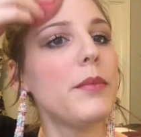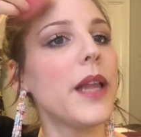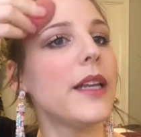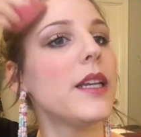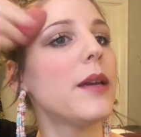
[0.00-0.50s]

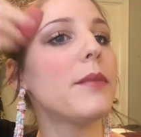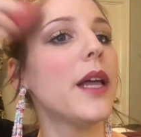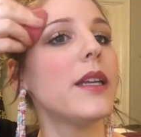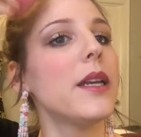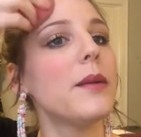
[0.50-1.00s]
Blending,
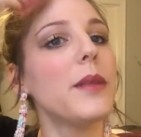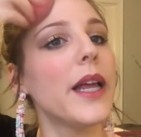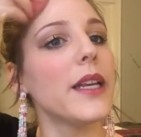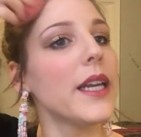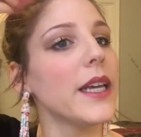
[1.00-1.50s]
blending,
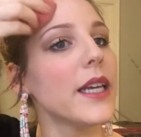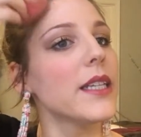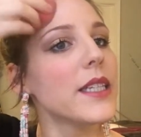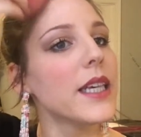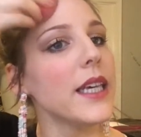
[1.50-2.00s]
blending
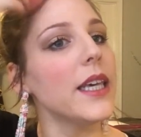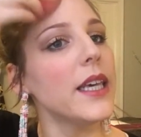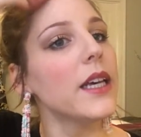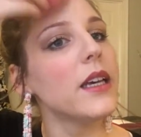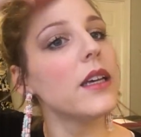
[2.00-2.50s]
is
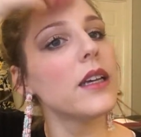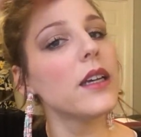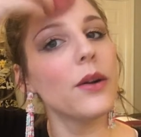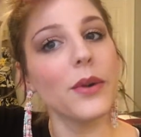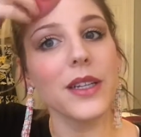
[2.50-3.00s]
key.
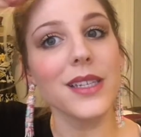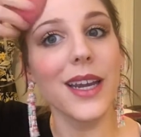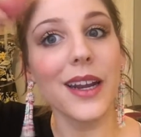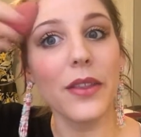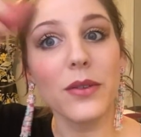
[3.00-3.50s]
You don't want to see
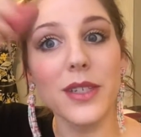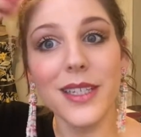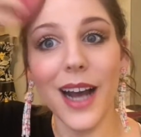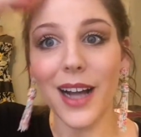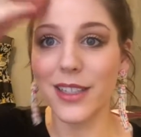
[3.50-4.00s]
any of those
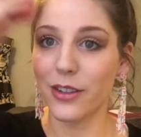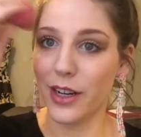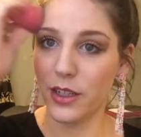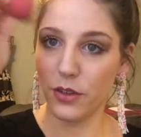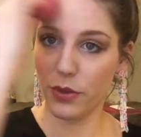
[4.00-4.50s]
dots
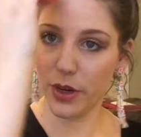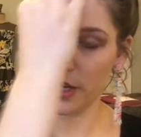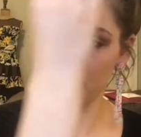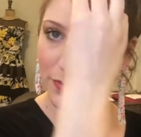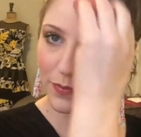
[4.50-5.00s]
around your
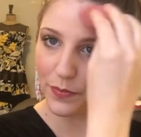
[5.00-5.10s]
forehead.